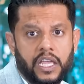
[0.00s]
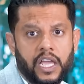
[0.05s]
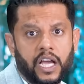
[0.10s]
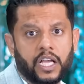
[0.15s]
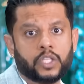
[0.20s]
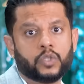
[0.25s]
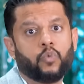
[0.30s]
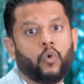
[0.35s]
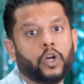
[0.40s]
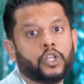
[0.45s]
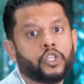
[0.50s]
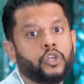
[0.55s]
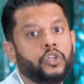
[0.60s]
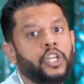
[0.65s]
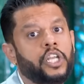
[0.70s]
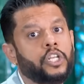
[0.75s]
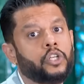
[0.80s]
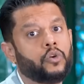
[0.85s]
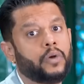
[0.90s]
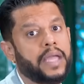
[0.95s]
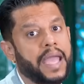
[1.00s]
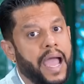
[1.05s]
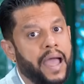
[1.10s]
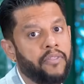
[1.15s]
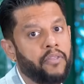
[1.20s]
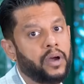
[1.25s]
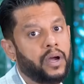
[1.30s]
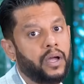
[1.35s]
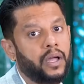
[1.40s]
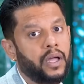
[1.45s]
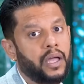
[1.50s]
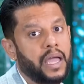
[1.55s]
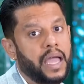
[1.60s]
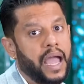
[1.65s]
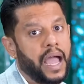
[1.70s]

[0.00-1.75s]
Here's what you need to gather